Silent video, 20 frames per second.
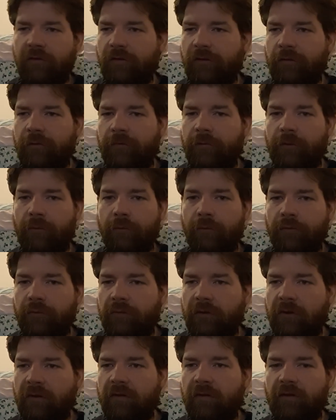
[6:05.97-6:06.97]
of
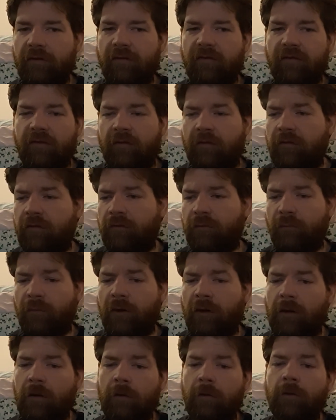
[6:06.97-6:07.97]
those instances as
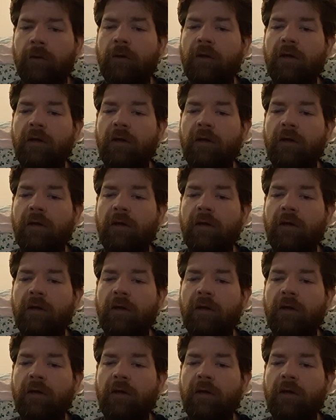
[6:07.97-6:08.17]
well.